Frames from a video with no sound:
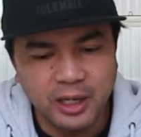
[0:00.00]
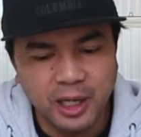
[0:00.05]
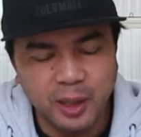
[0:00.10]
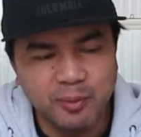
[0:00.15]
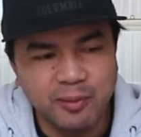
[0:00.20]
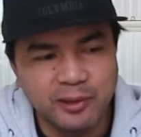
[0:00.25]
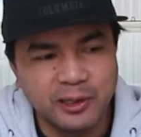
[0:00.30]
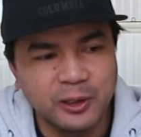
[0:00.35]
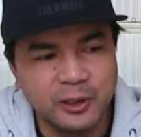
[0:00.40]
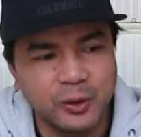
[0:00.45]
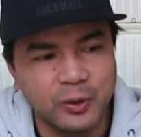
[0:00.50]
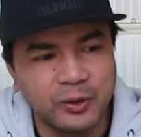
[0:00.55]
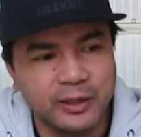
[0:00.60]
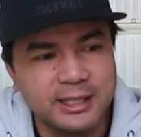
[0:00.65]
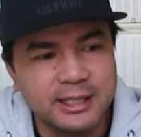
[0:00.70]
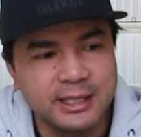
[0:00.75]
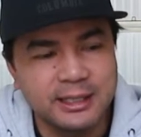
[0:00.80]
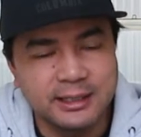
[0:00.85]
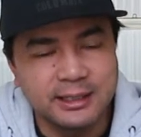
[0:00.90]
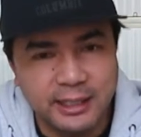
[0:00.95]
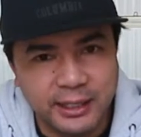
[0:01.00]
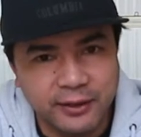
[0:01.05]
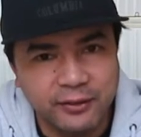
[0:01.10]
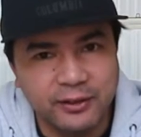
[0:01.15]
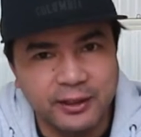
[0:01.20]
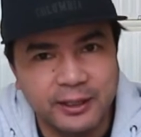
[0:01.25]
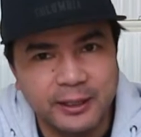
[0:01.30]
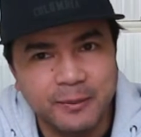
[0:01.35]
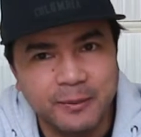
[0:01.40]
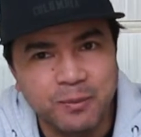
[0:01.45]
are pretty good. These are
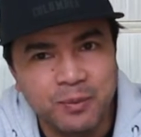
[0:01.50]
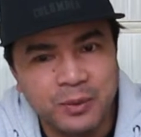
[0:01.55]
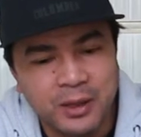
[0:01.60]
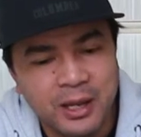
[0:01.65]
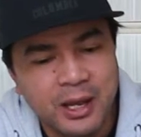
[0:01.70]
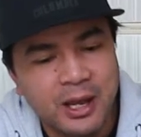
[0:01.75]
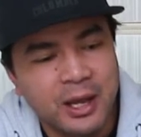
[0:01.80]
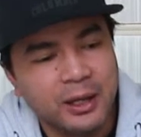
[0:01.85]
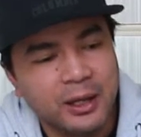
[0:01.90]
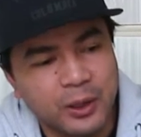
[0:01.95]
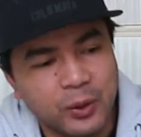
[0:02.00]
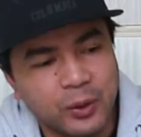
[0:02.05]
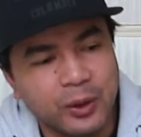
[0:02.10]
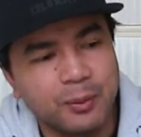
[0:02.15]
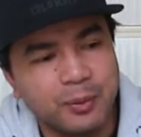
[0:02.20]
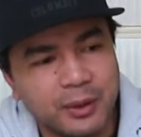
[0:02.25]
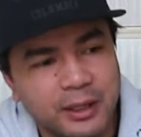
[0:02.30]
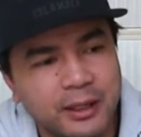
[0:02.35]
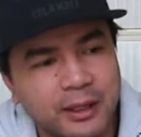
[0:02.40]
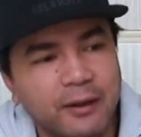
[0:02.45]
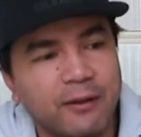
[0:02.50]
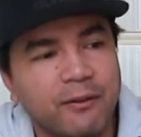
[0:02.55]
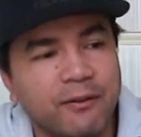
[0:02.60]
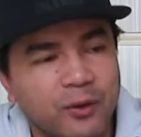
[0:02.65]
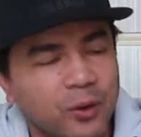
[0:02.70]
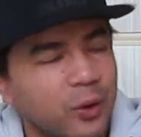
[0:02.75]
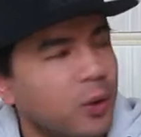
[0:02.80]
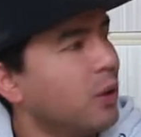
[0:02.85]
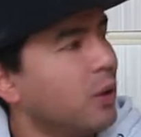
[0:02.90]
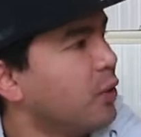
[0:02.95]
definitely going to be
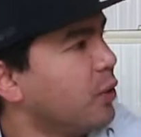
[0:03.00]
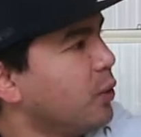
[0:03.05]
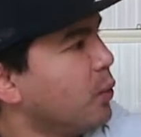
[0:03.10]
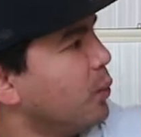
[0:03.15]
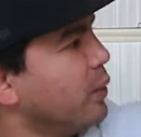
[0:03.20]
for the